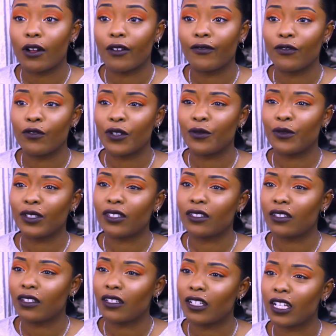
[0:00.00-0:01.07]
thought it
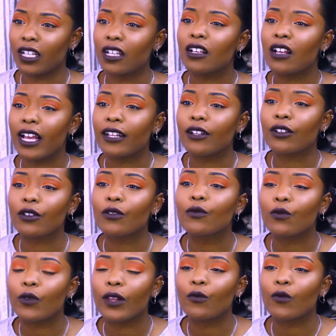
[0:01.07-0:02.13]
was kind of
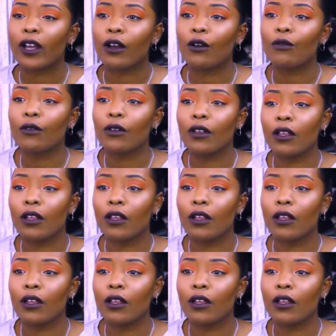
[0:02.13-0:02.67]
went well.